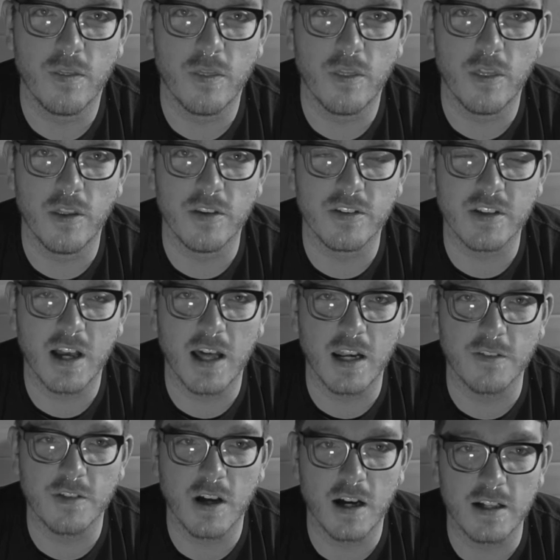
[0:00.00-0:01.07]
this kind
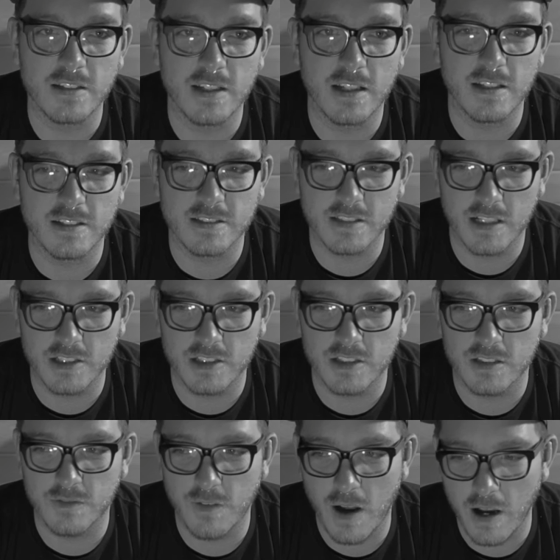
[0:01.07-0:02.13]
of content and discussion
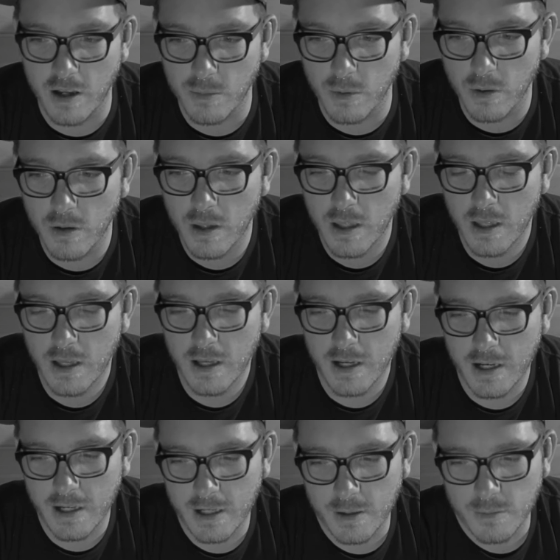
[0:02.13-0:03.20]
is valuable.
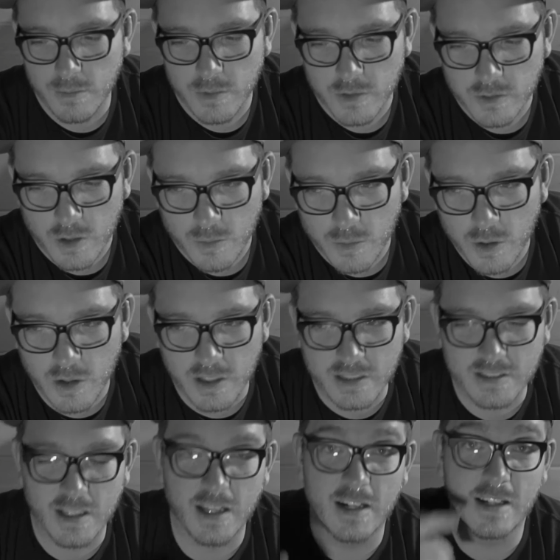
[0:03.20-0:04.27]
So I'm really
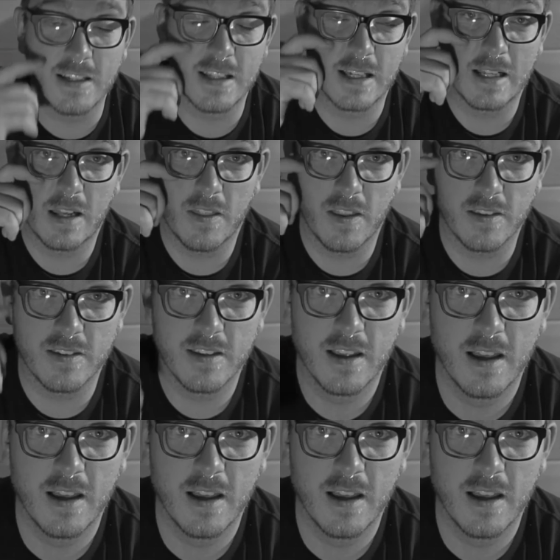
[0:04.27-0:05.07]
excited to dig into this.